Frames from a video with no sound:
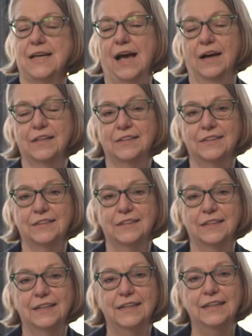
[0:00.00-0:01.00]
text
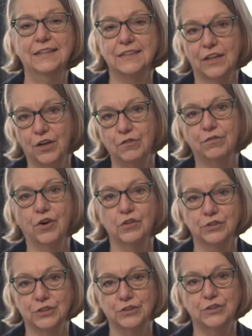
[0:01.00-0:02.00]
is a
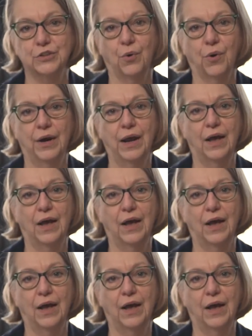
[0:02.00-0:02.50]
conversion story